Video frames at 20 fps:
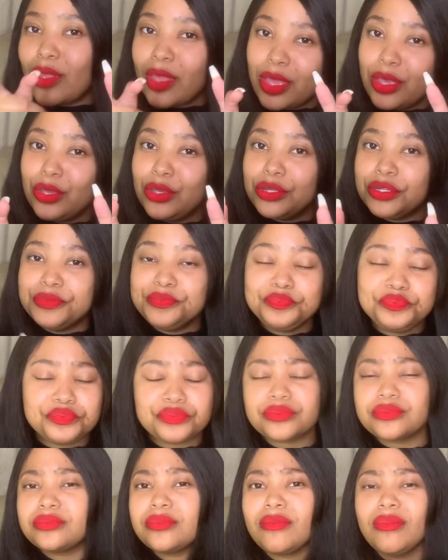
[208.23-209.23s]
you know,
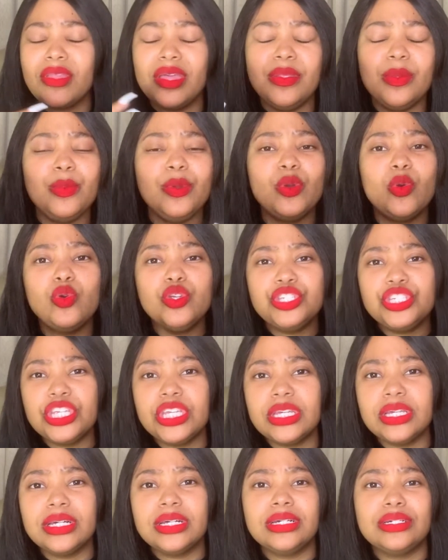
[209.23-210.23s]
let me go
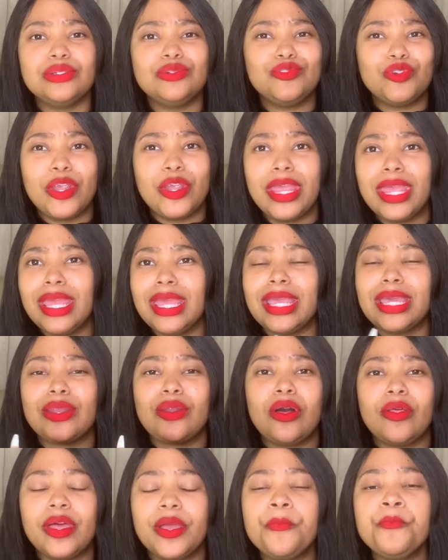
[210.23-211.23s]
chill, drink and
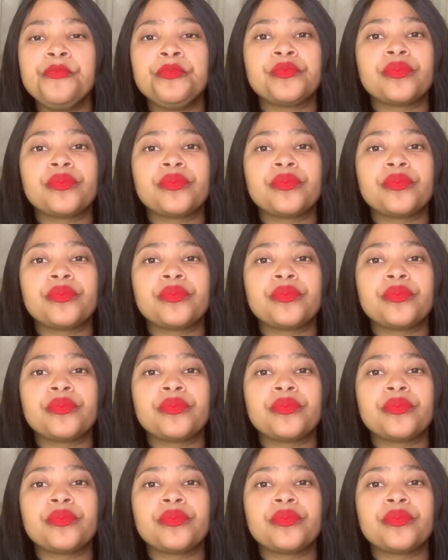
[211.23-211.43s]
all that.